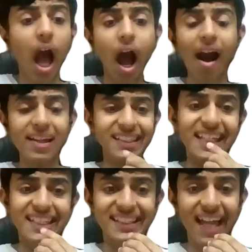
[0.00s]
A
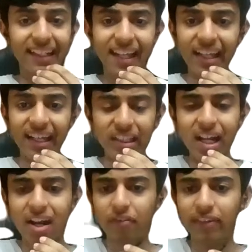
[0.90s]
zigzag line
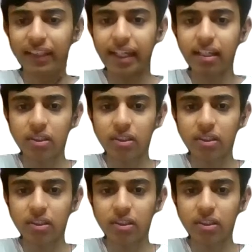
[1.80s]
kind of a thing.